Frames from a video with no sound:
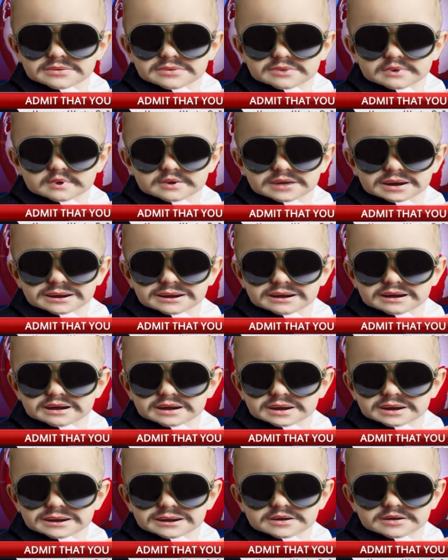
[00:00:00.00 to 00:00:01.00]
And when I
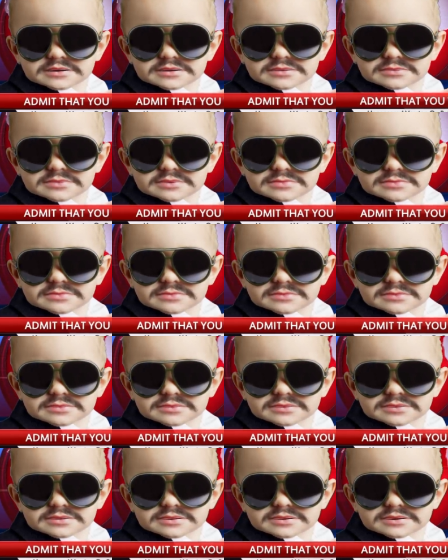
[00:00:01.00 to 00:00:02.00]
say that,
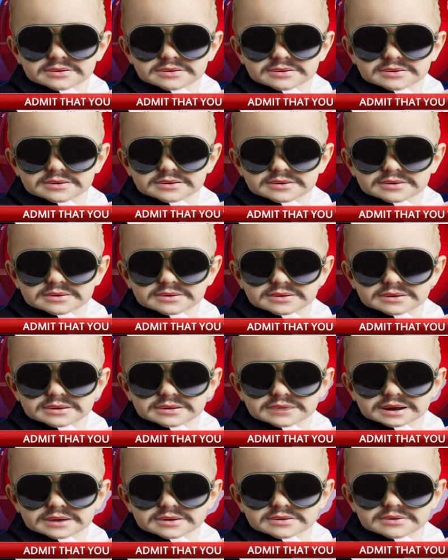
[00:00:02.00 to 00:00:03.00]

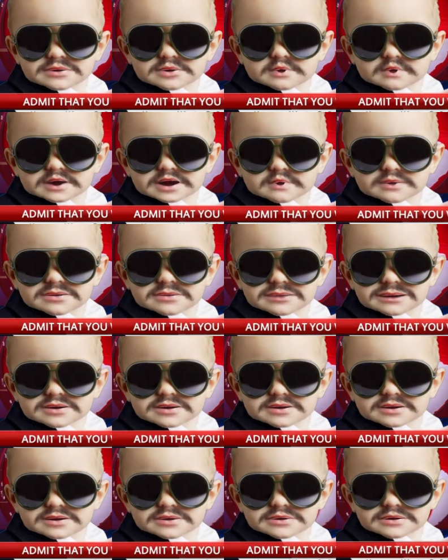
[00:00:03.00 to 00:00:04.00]
I want you to look
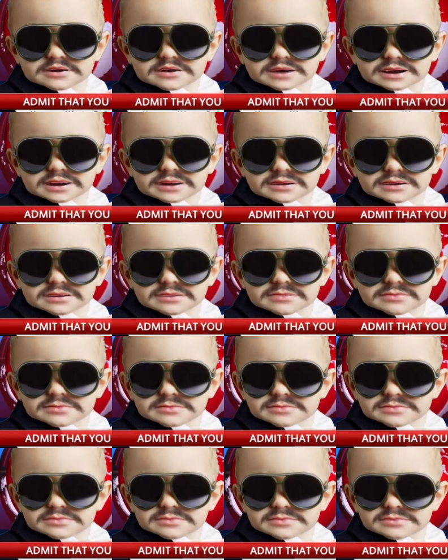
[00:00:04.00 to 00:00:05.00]
into the mirror.
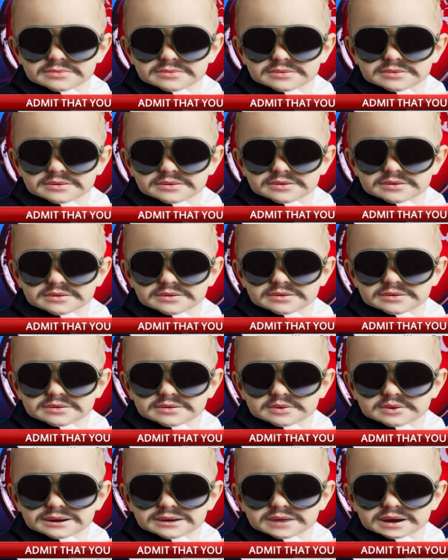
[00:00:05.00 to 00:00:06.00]

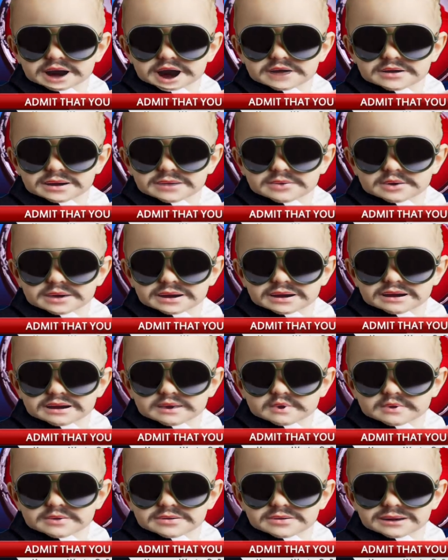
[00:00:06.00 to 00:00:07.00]
And I want you to
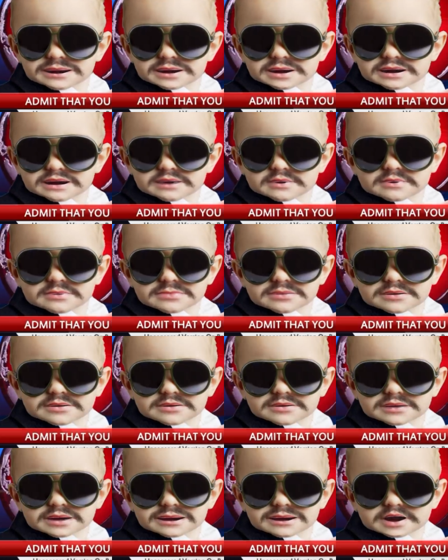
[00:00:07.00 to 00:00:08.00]
say to yourself
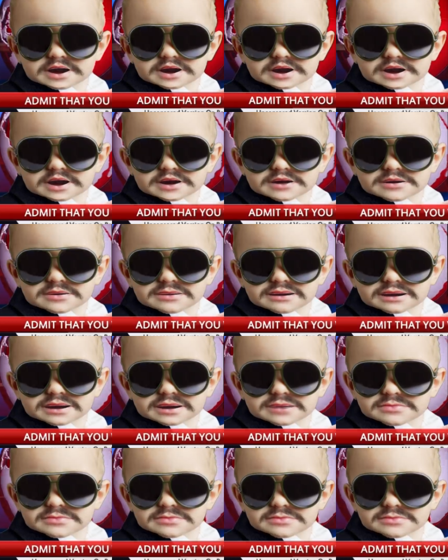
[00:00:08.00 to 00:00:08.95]
that you watch.